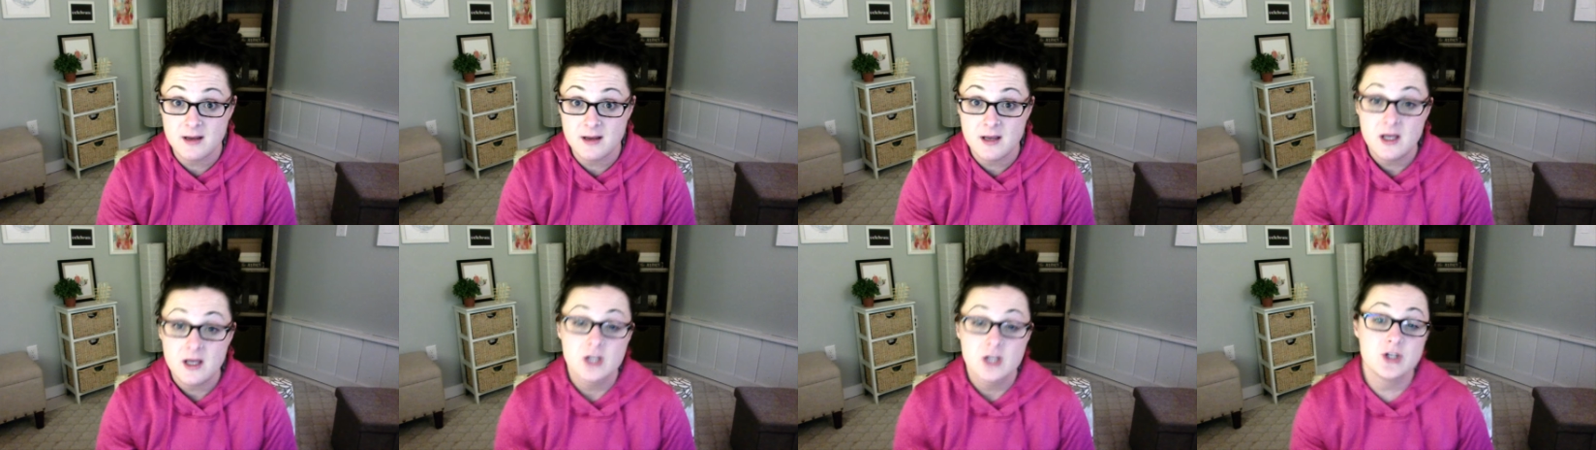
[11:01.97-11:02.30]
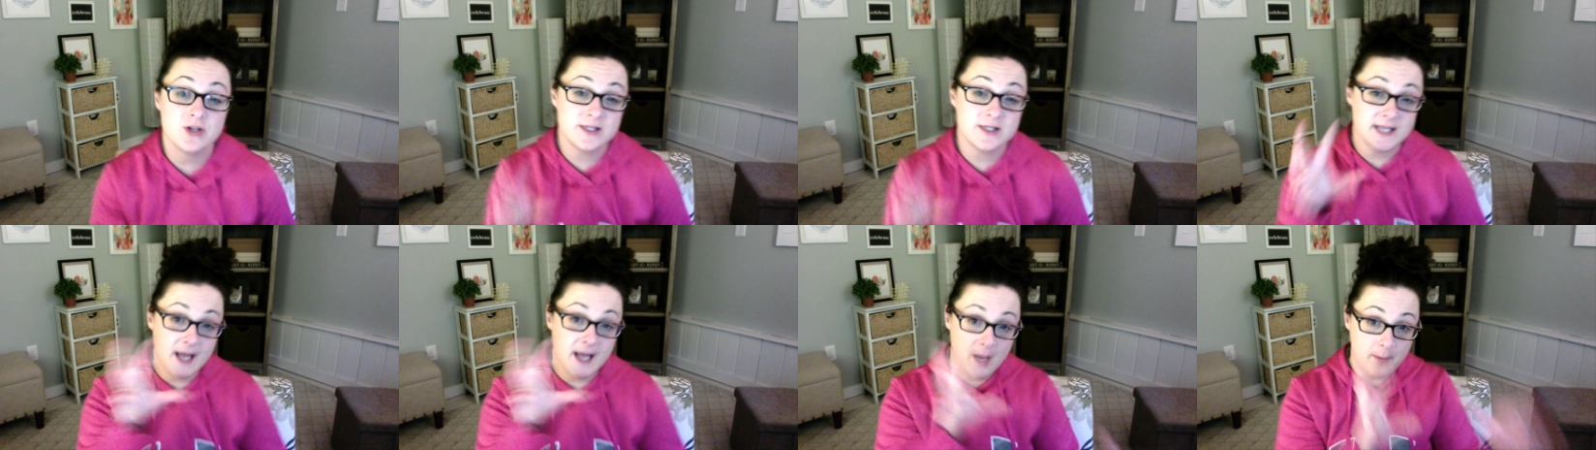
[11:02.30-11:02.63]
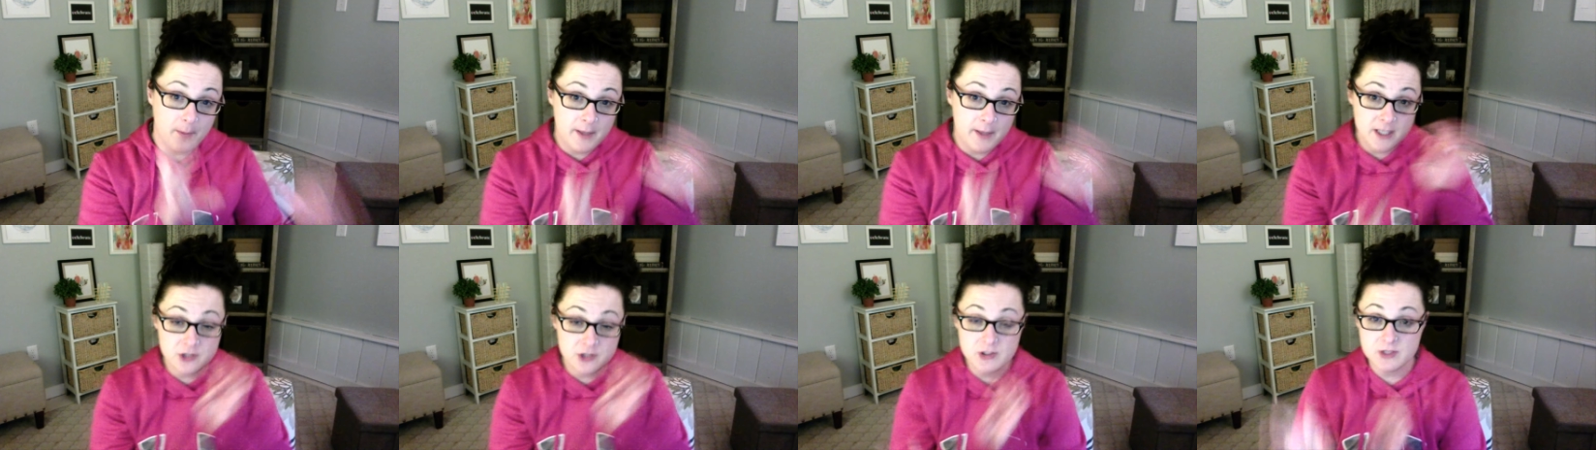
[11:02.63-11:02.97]
Do you see how
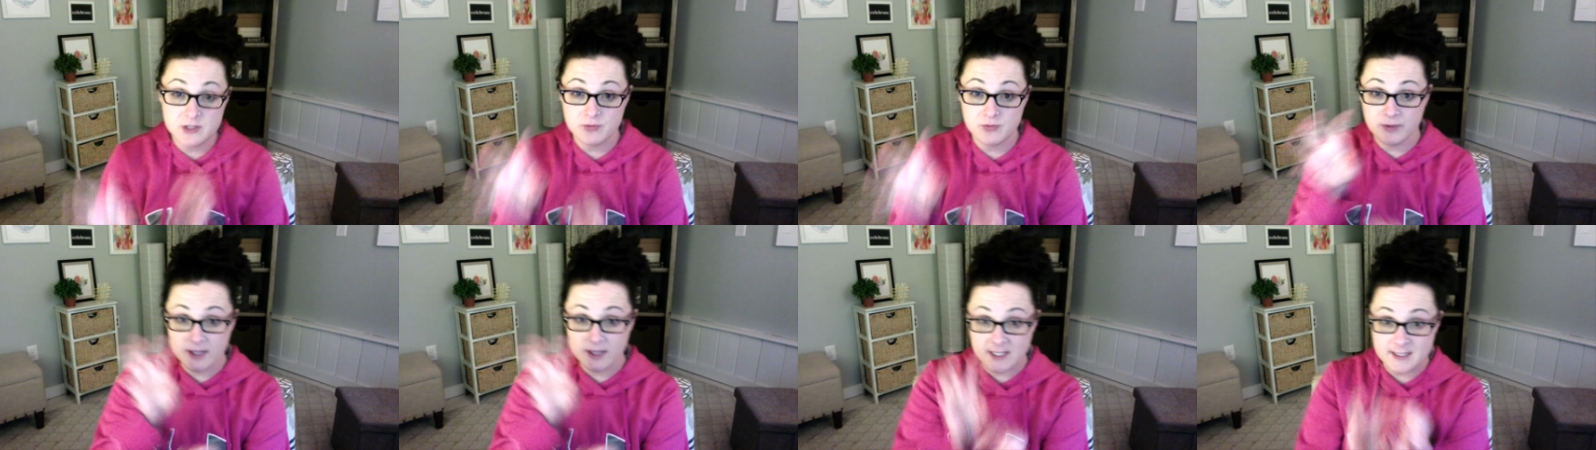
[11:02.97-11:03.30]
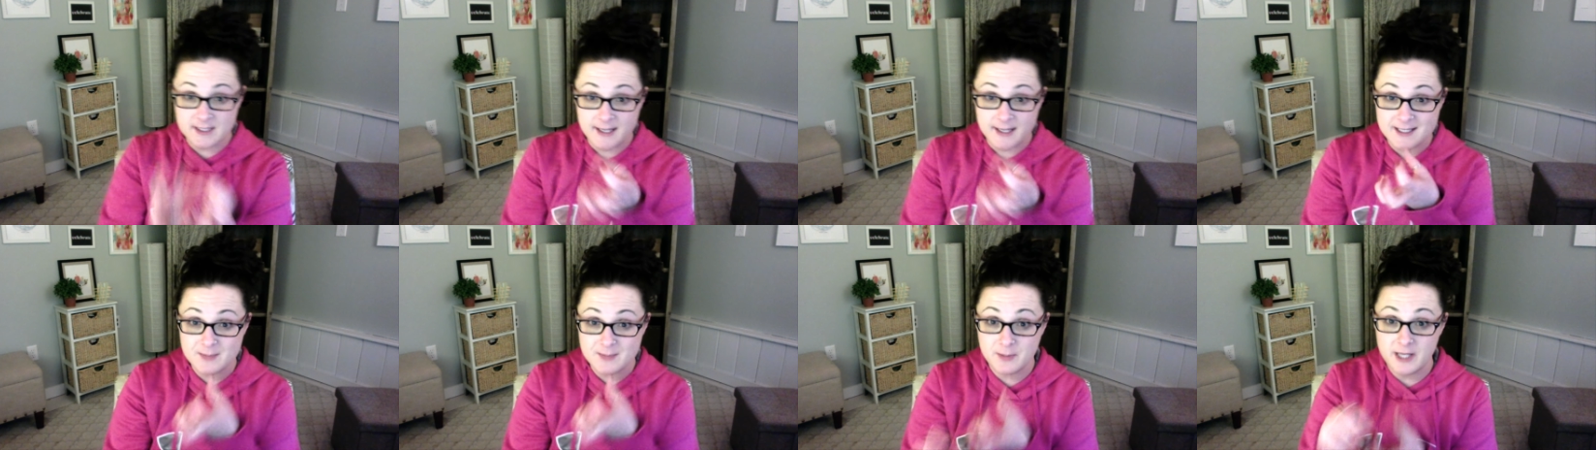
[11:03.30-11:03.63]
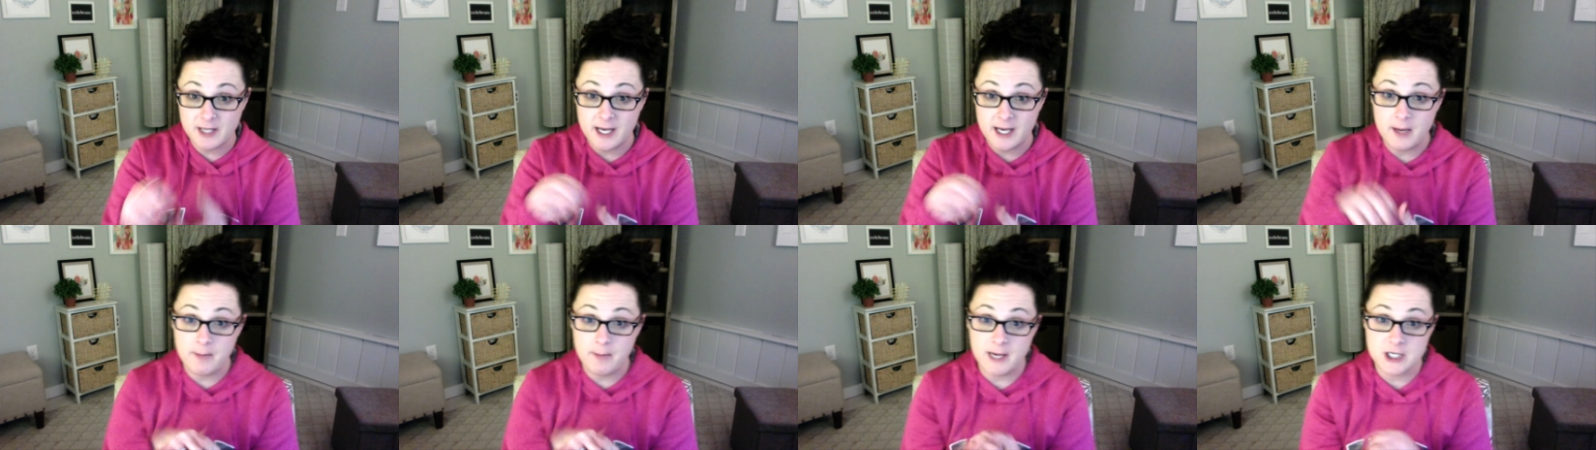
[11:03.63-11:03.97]
Pinterest really does play
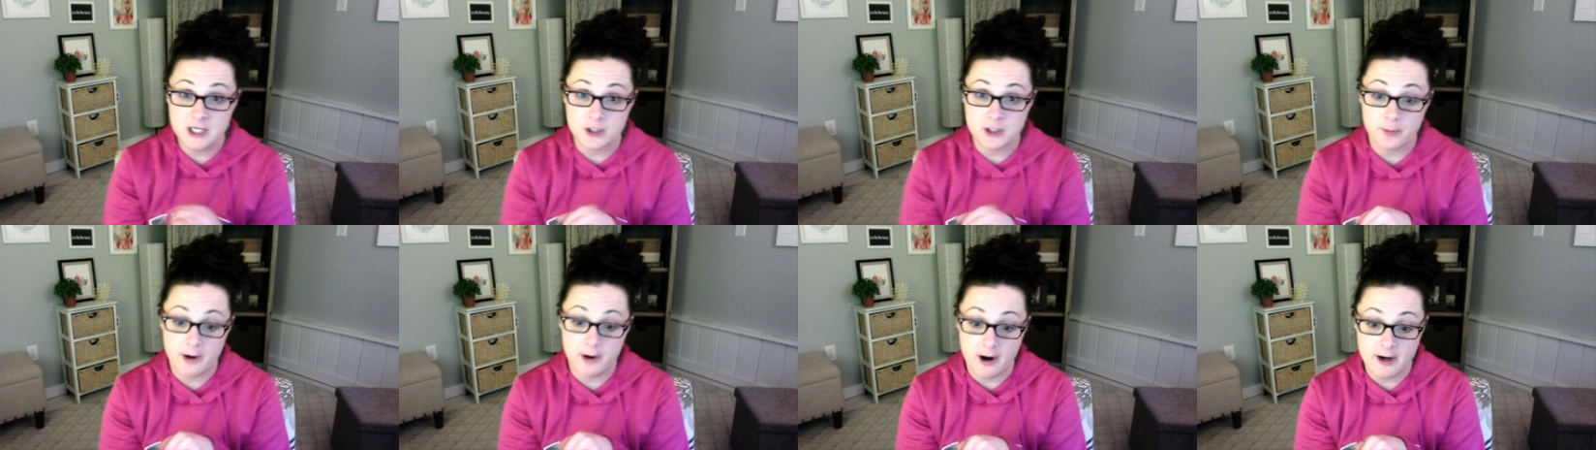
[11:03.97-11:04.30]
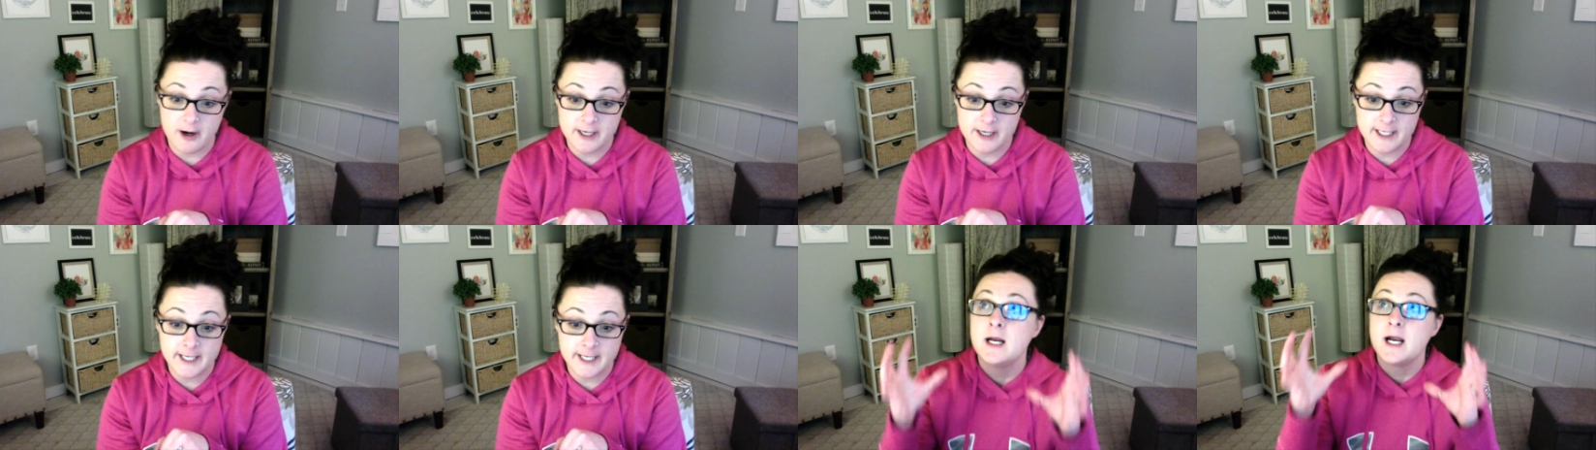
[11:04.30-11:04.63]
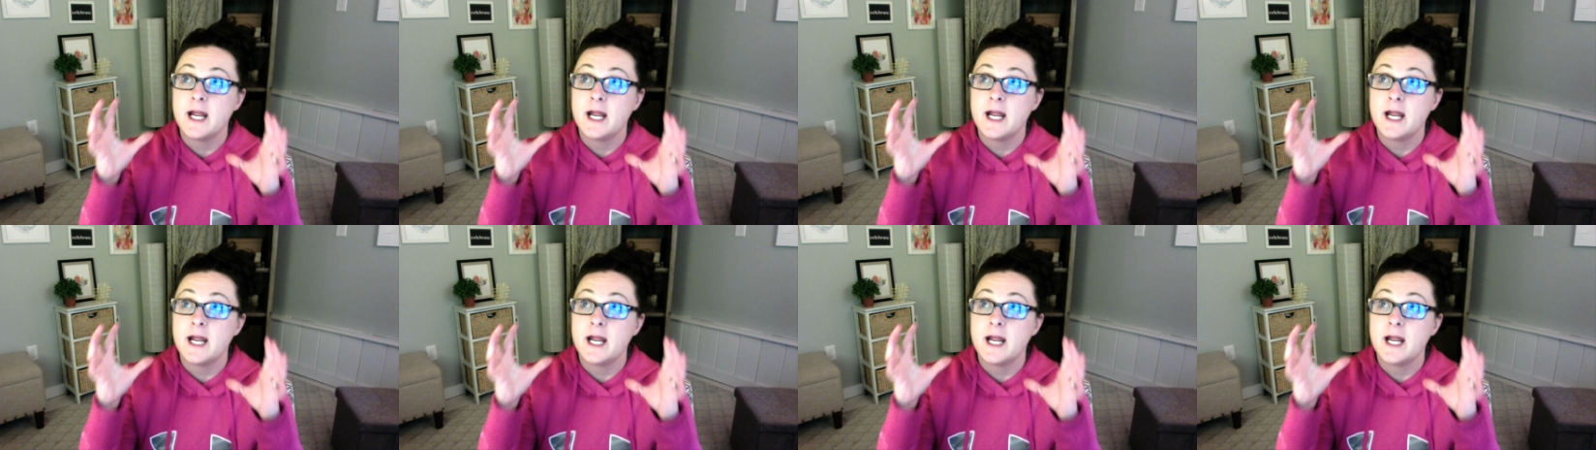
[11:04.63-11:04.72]
a major part in it?